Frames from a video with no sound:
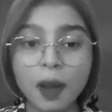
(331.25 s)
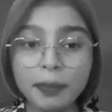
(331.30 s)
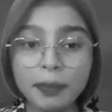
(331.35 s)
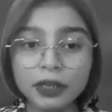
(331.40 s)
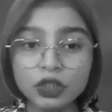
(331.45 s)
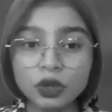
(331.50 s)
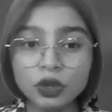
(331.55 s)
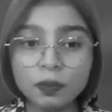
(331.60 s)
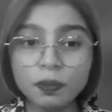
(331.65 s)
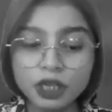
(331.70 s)

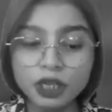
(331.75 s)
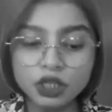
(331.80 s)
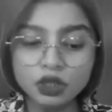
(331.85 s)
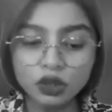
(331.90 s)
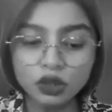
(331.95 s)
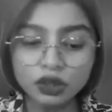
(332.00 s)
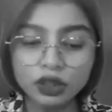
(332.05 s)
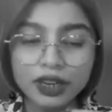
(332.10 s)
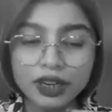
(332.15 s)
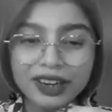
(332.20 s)
but you miss
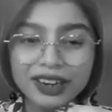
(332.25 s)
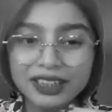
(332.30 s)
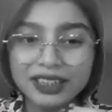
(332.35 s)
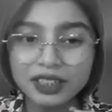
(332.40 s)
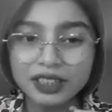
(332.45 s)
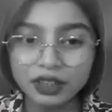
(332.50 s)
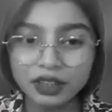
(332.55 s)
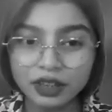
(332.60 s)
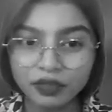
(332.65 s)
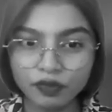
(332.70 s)
on the
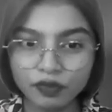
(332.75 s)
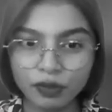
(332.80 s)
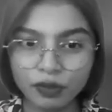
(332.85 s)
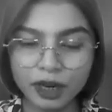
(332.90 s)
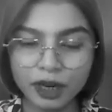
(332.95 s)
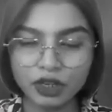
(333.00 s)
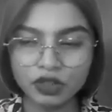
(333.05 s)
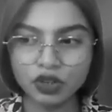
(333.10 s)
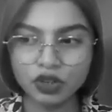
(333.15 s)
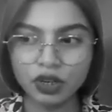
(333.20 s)
little
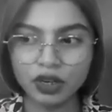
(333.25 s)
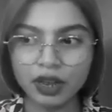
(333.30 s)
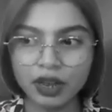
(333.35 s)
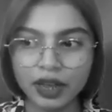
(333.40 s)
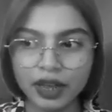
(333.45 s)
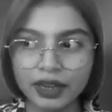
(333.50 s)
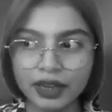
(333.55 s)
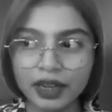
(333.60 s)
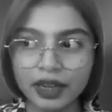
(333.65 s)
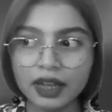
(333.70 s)
information
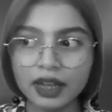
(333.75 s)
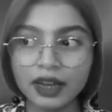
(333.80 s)
like